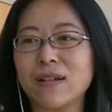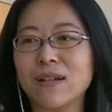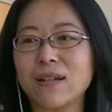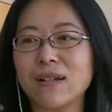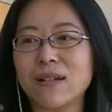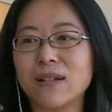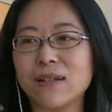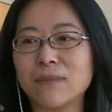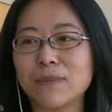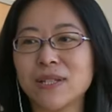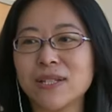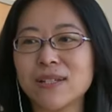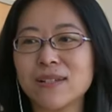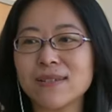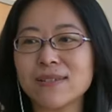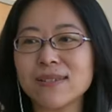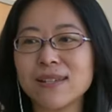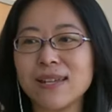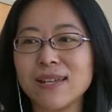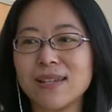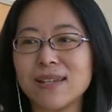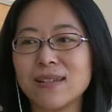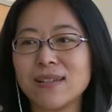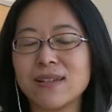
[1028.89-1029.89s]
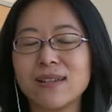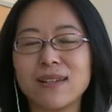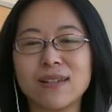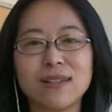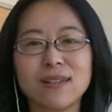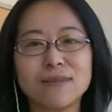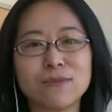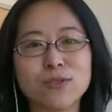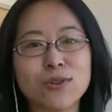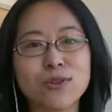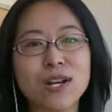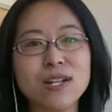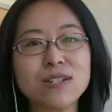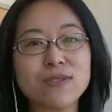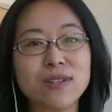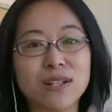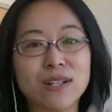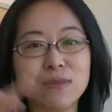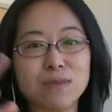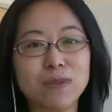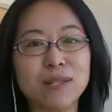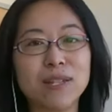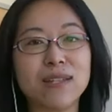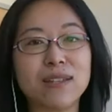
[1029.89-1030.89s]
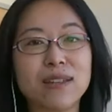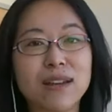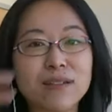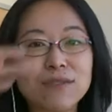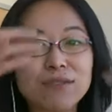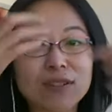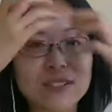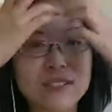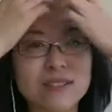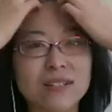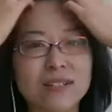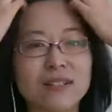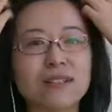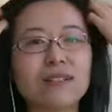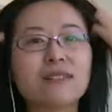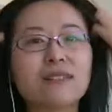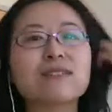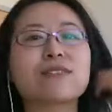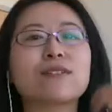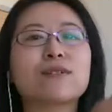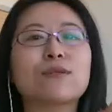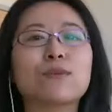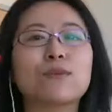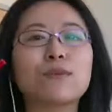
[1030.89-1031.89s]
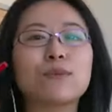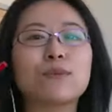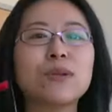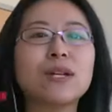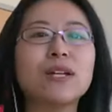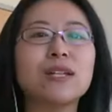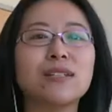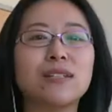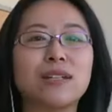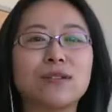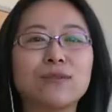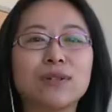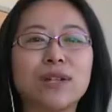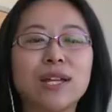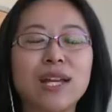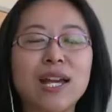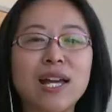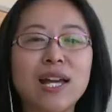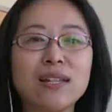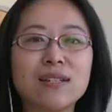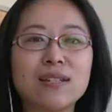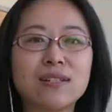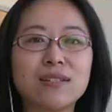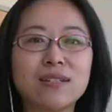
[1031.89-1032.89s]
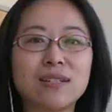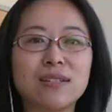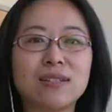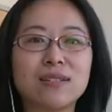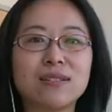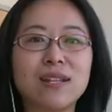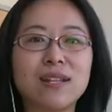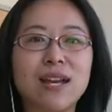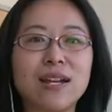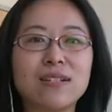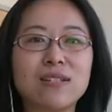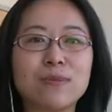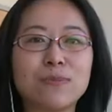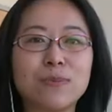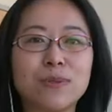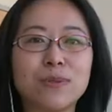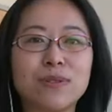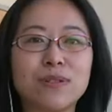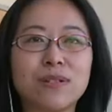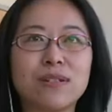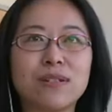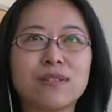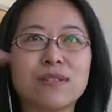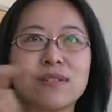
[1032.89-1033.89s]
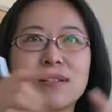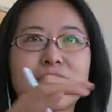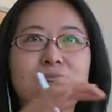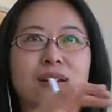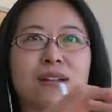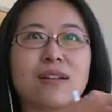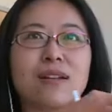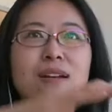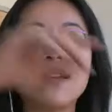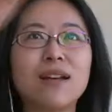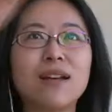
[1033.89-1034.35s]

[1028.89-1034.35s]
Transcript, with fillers: because he, he tried to explain everything. So in reality, the textbook is like